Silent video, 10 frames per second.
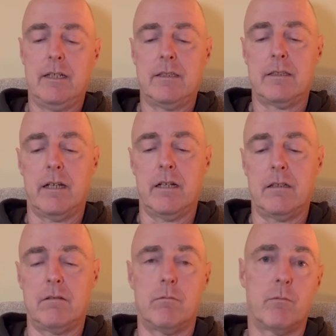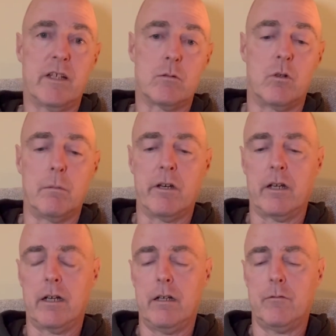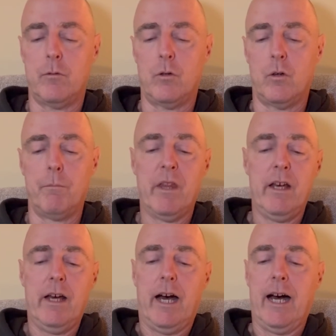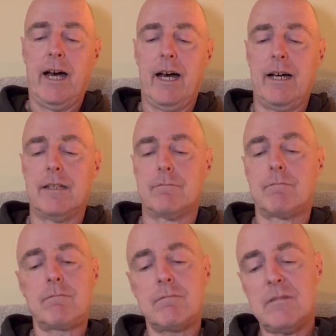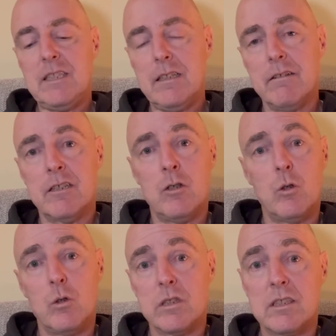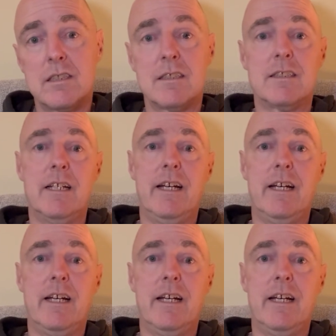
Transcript: So that's what I'm going to go for. Of course,